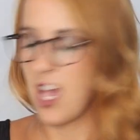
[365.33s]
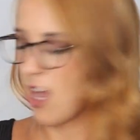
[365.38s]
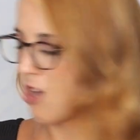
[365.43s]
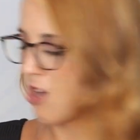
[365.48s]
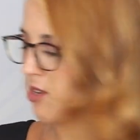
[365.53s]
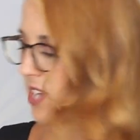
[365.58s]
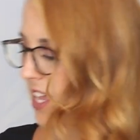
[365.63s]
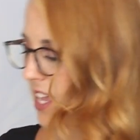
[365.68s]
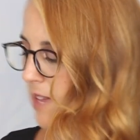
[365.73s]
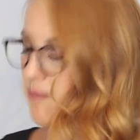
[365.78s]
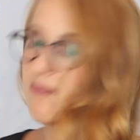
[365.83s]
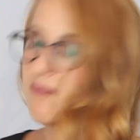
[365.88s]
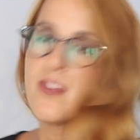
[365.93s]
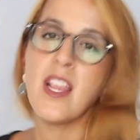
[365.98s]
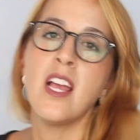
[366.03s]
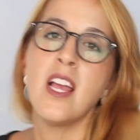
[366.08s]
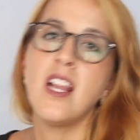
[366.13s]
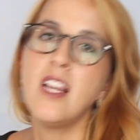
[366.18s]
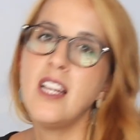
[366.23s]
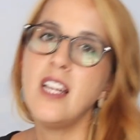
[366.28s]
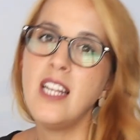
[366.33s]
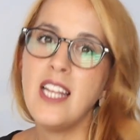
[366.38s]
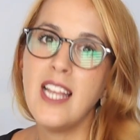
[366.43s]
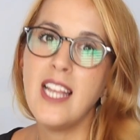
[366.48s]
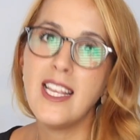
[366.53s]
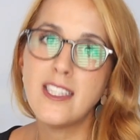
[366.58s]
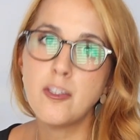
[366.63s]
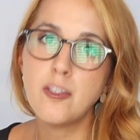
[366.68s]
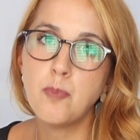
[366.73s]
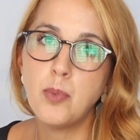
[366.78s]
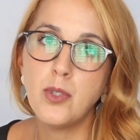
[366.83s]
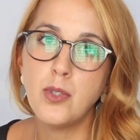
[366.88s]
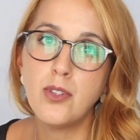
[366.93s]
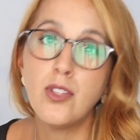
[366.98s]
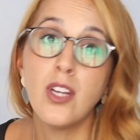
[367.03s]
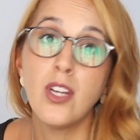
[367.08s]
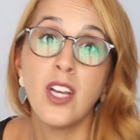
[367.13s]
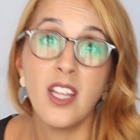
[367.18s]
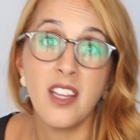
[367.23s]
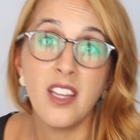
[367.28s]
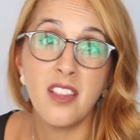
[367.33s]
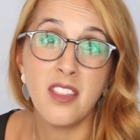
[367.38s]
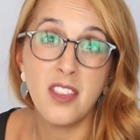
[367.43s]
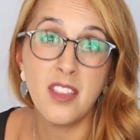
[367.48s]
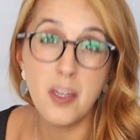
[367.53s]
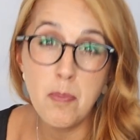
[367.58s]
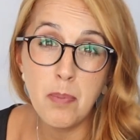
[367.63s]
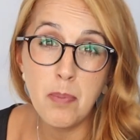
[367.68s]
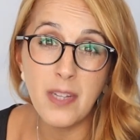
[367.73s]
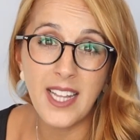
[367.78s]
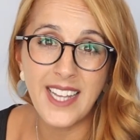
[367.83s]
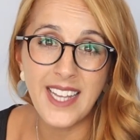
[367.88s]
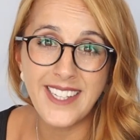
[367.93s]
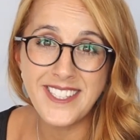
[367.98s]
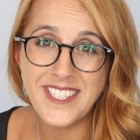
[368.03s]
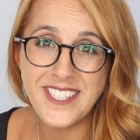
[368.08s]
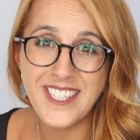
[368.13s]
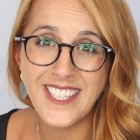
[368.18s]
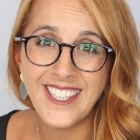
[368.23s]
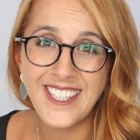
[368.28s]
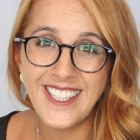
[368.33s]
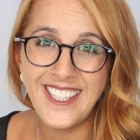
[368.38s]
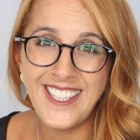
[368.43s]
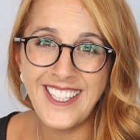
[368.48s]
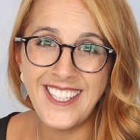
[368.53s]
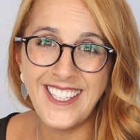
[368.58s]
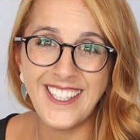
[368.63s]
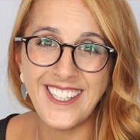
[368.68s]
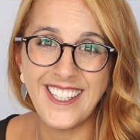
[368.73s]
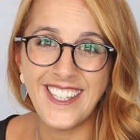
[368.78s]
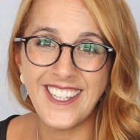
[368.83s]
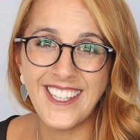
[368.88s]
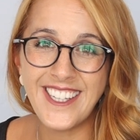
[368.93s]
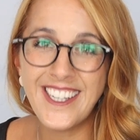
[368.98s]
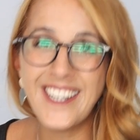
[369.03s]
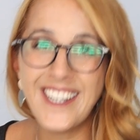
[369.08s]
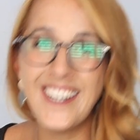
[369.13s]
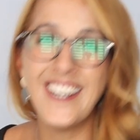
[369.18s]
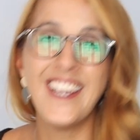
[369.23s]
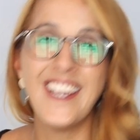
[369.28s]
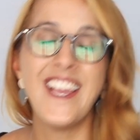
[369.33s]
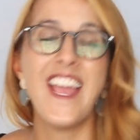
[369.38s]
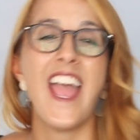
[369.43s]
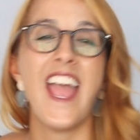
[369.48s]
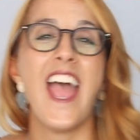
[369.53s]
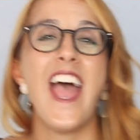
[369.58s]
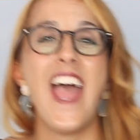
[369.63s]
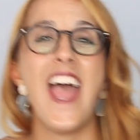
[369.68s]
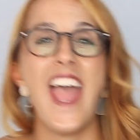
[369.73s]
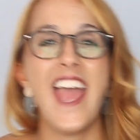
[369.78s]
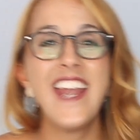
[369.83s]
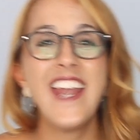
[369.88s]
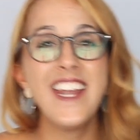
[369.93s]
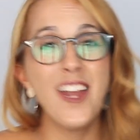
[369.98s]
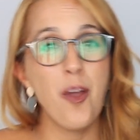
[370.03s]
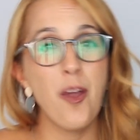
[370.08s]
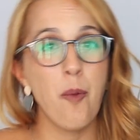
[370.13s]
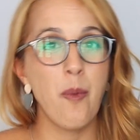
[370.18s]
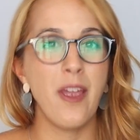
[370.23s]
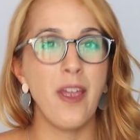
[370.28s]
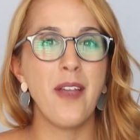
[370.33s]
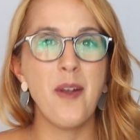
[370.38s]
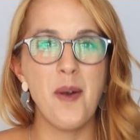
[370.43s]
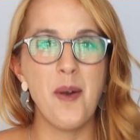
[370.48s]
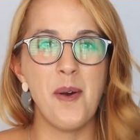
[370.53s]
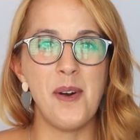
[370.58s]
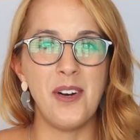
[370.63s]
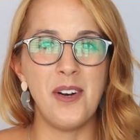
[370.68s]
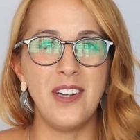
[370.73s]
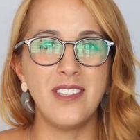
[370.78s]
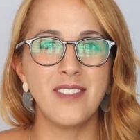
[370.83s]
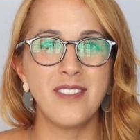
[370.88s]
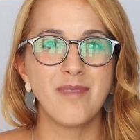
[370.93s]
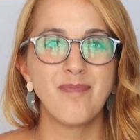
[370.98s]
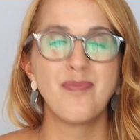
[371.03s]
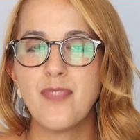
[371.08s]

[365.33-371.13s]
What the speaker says: Okay, let's put the plant here and we go on.